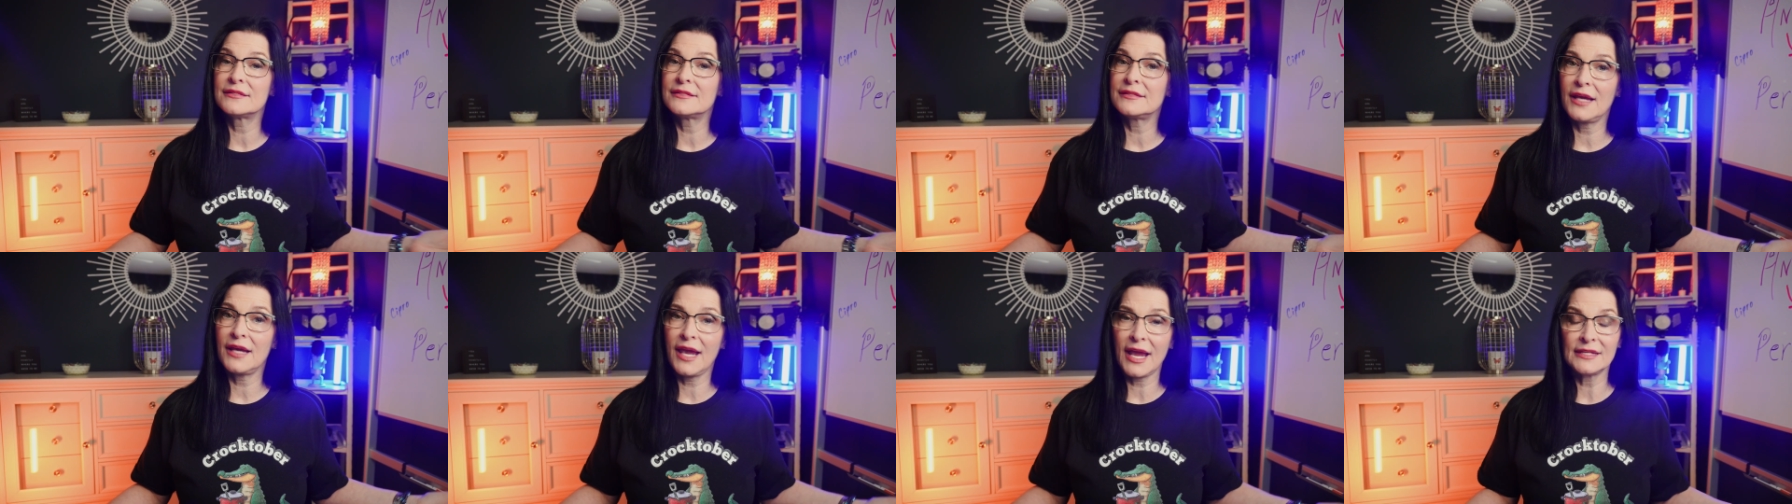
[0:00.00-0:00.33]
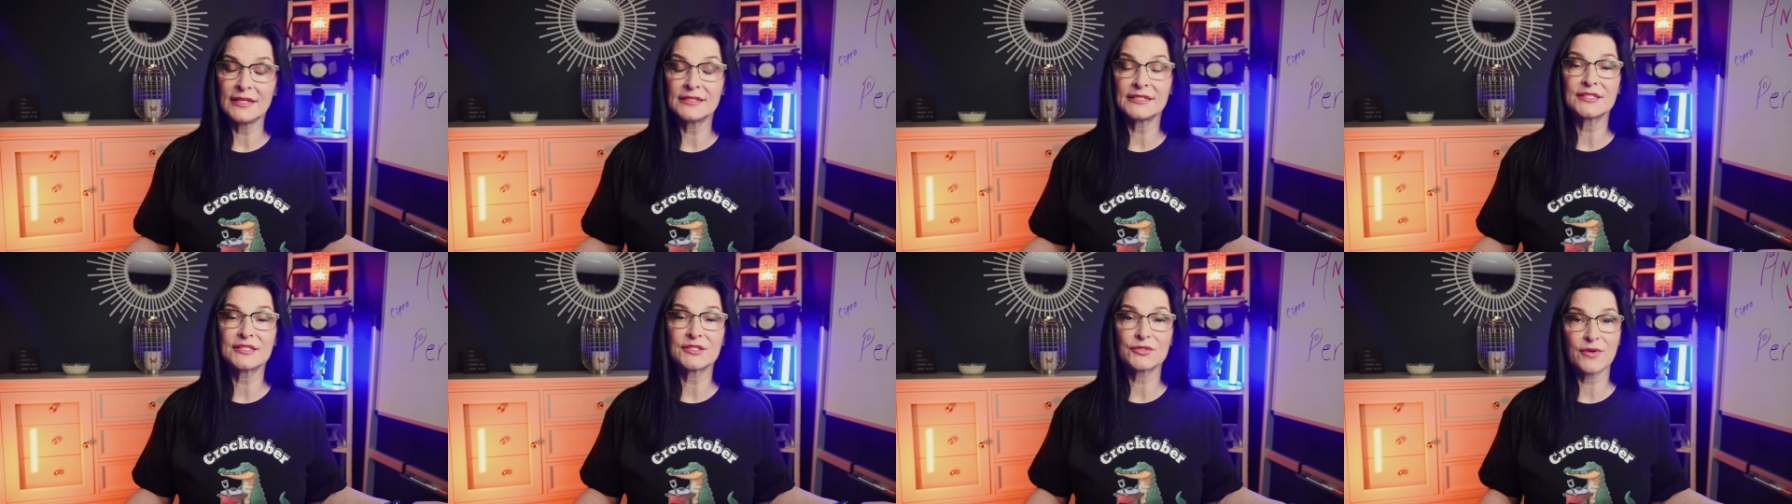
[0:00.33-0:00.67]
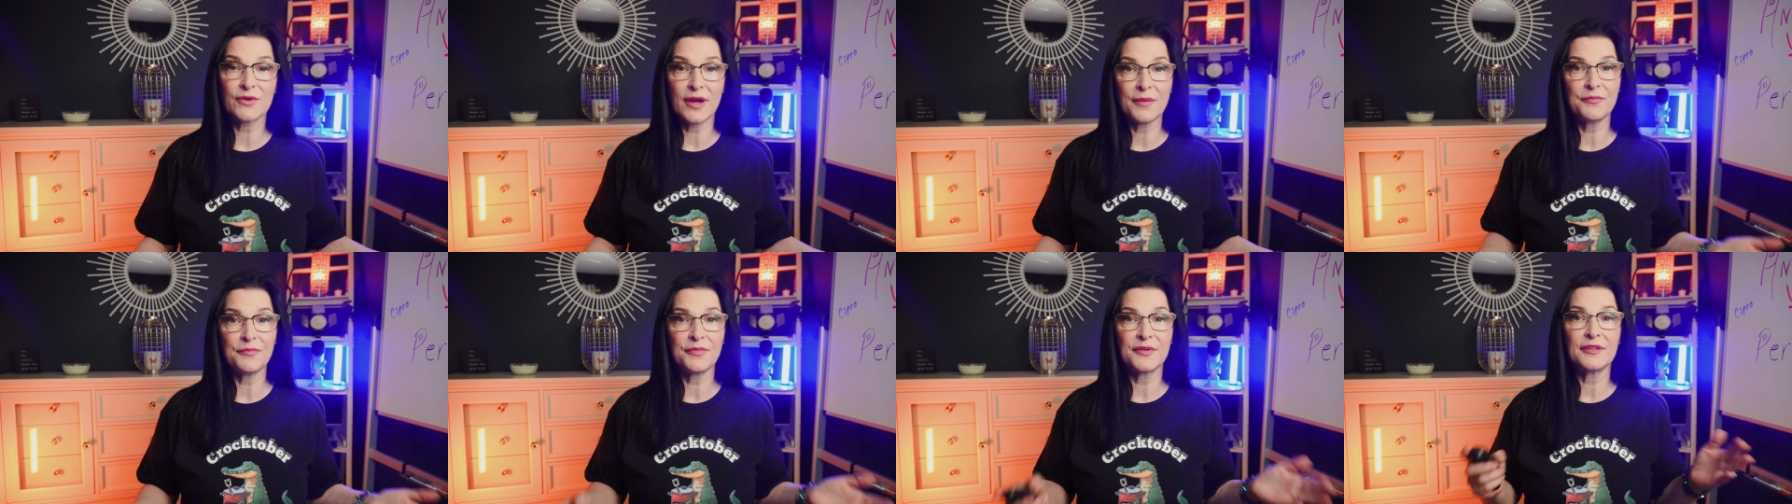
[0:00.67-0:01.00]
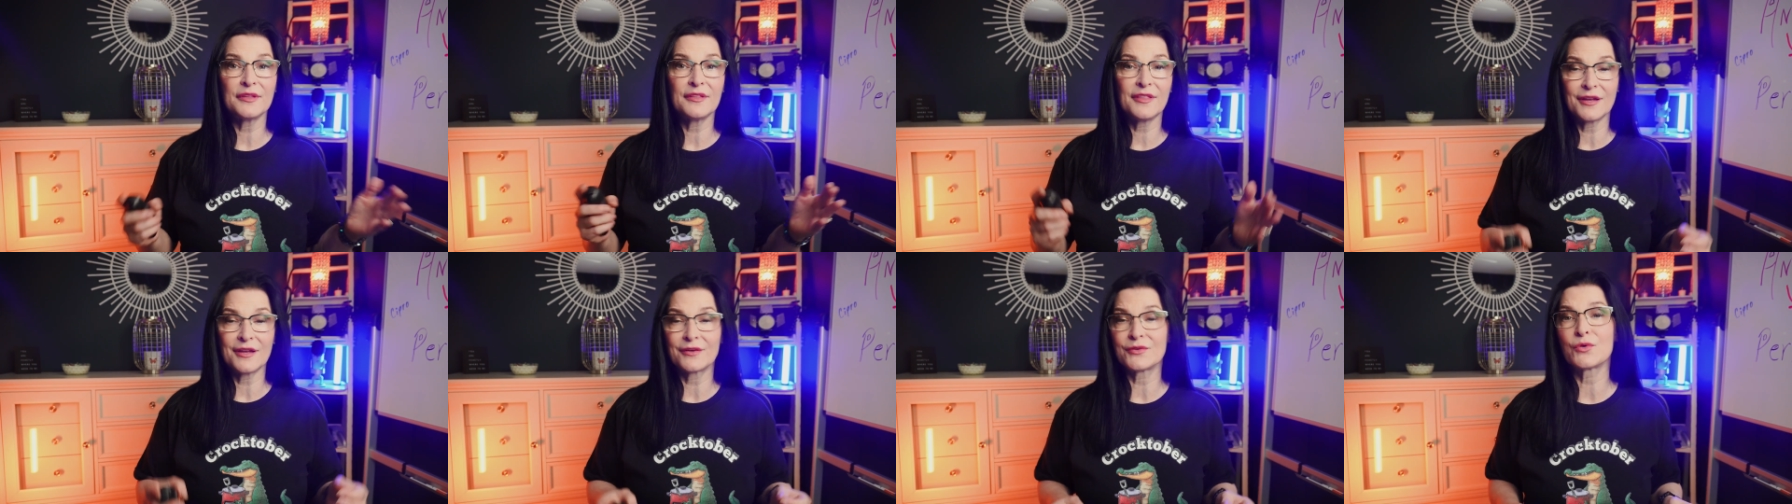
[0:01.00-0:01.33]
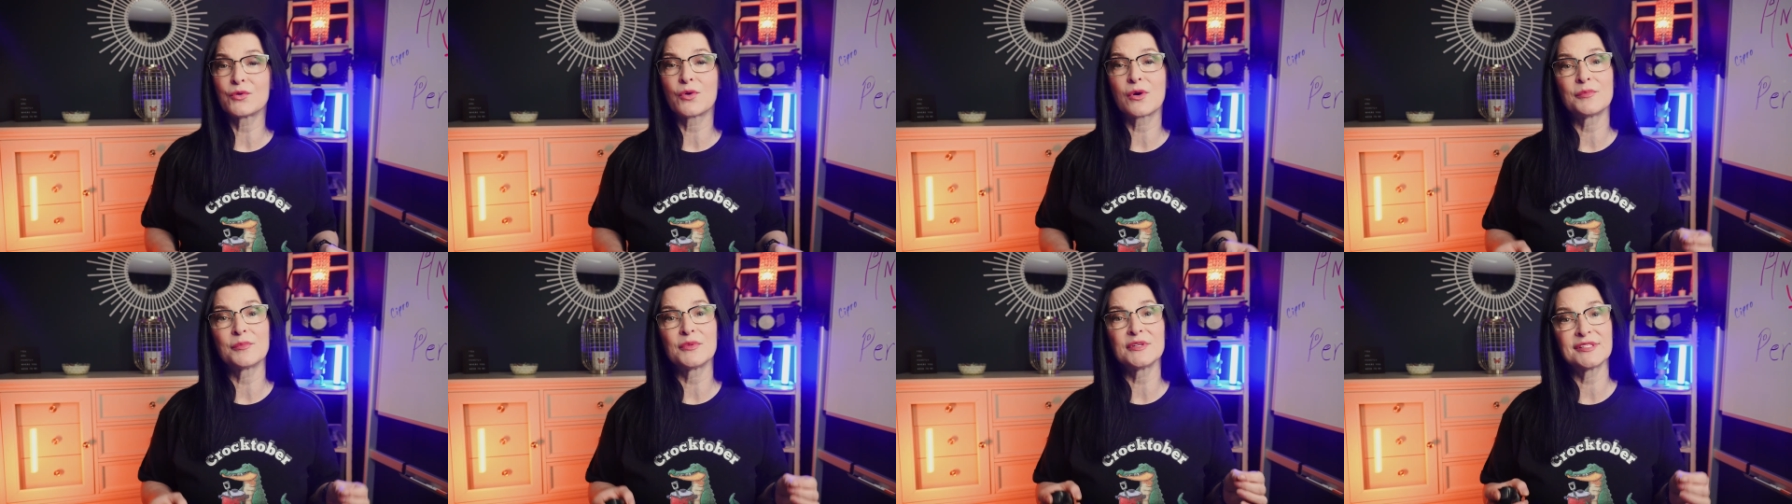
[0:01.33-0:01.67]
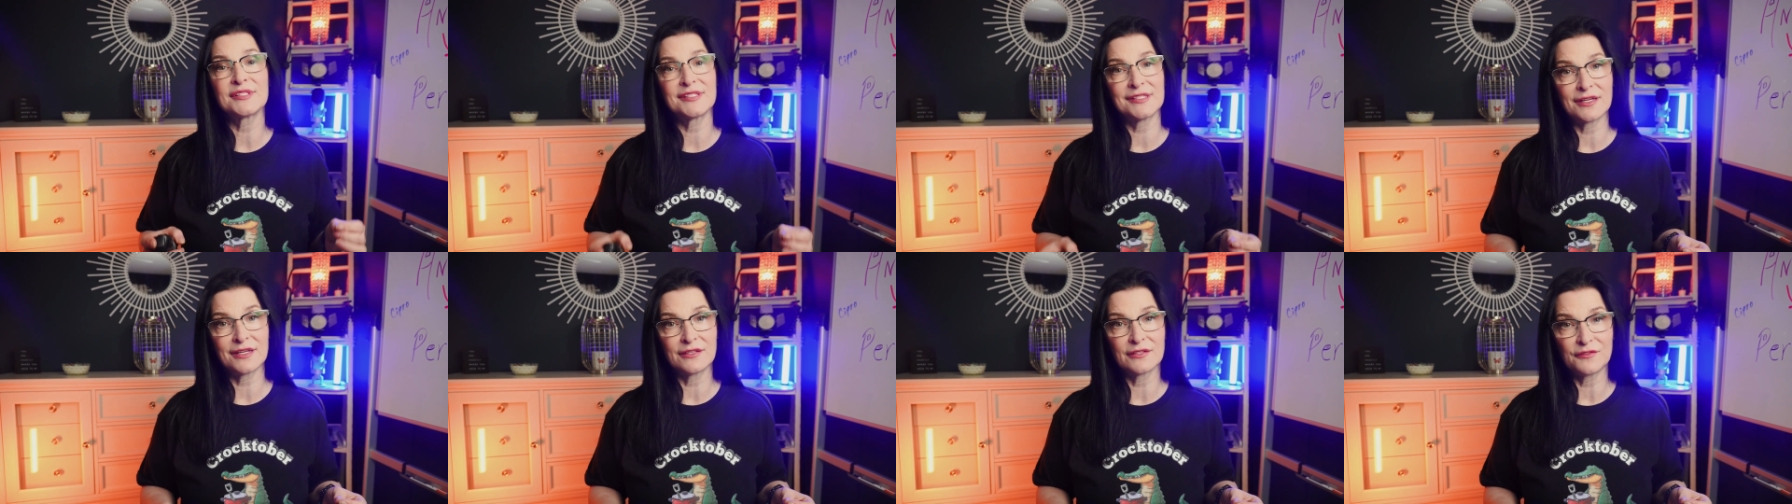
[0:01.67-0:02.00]
can disrupt their normal
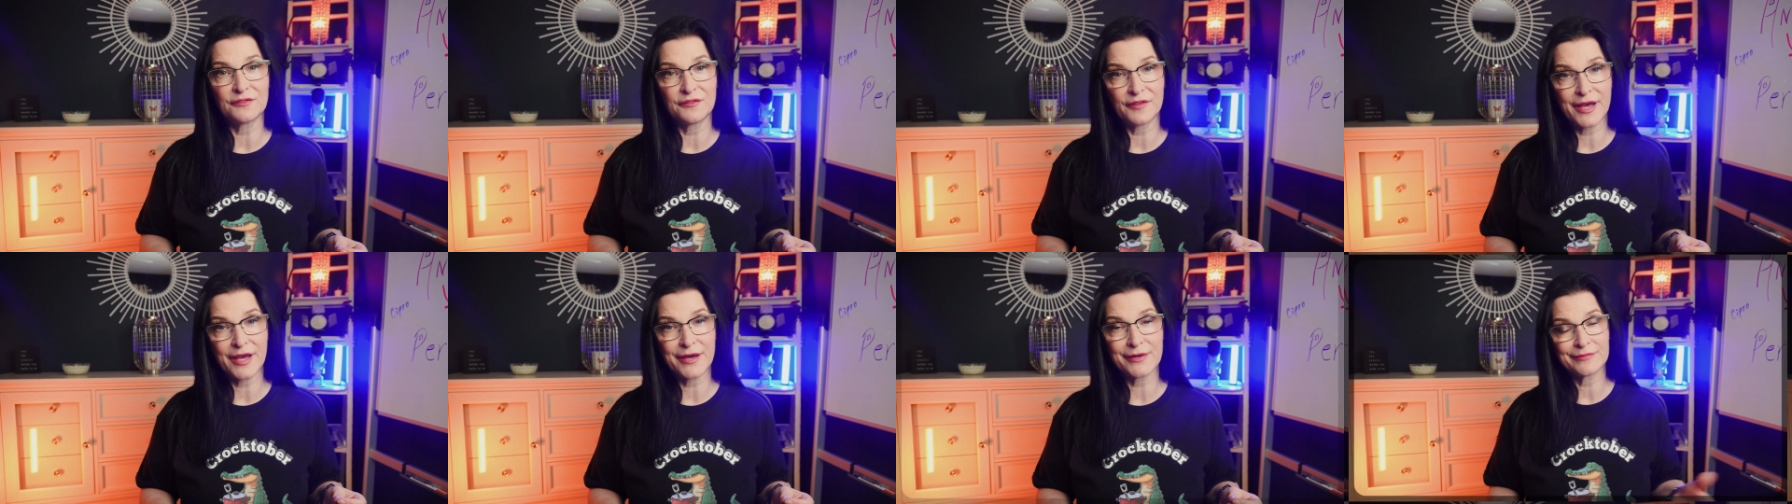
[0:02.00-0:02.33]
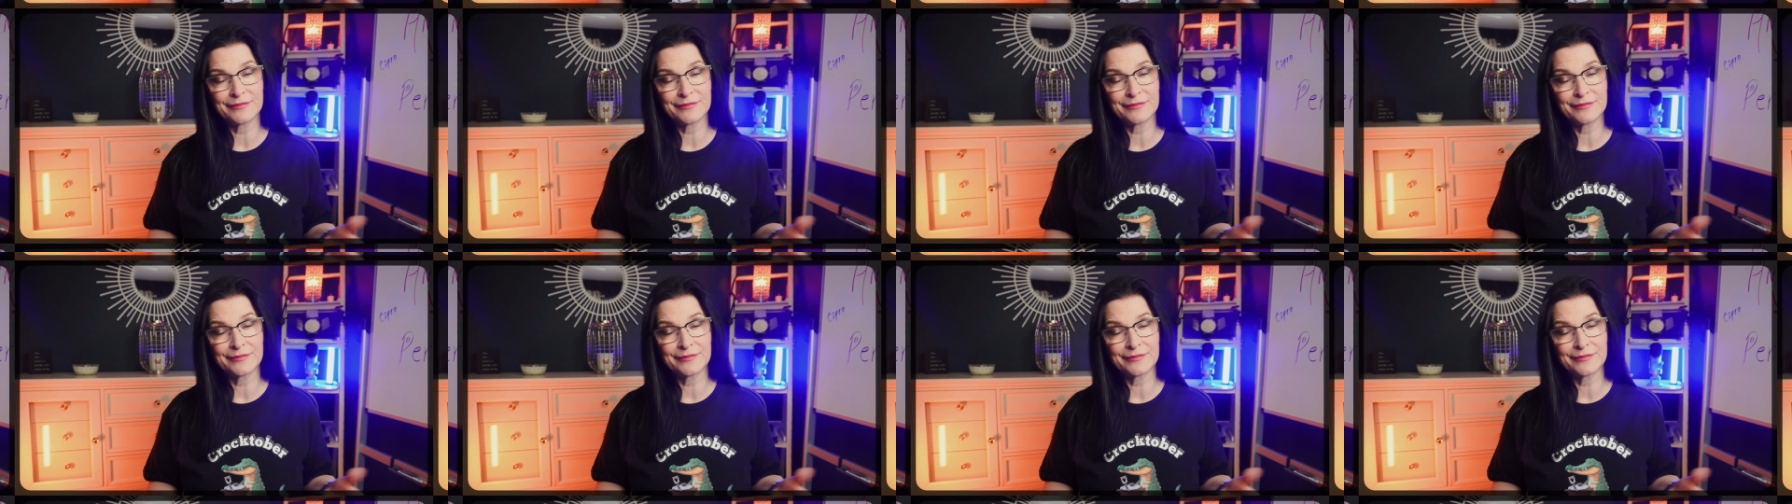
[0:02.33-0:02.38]
signal flow.